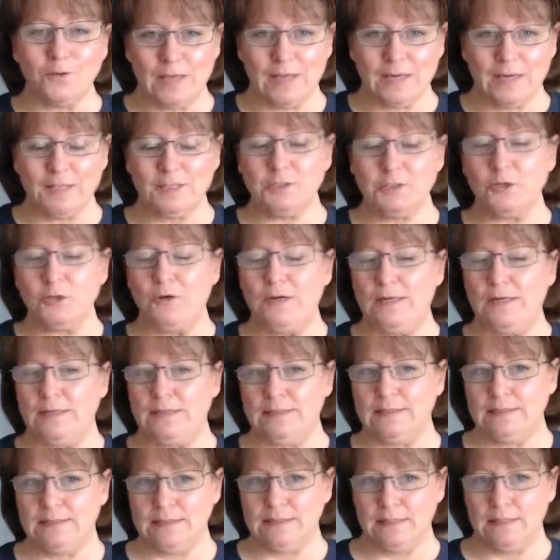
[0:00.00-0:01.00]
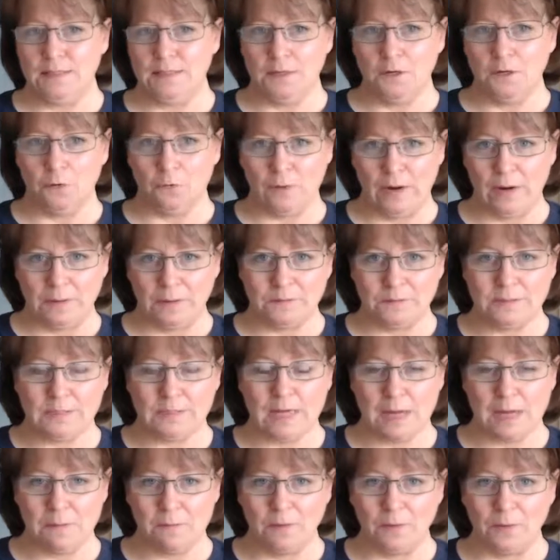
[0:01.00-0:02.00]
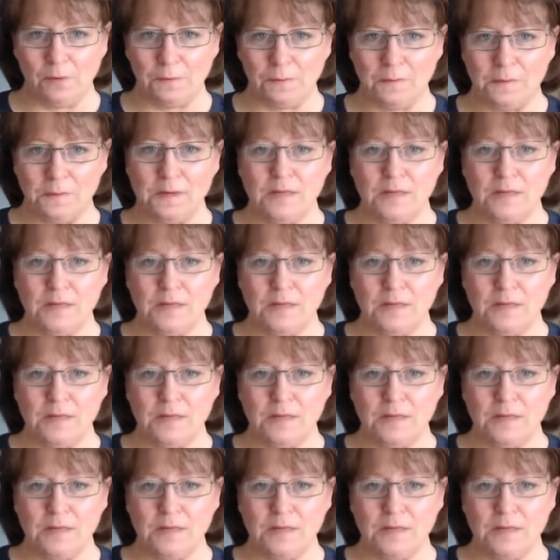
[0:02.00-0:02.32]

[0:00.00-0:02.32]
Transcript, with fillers: that he join a CEO roundtable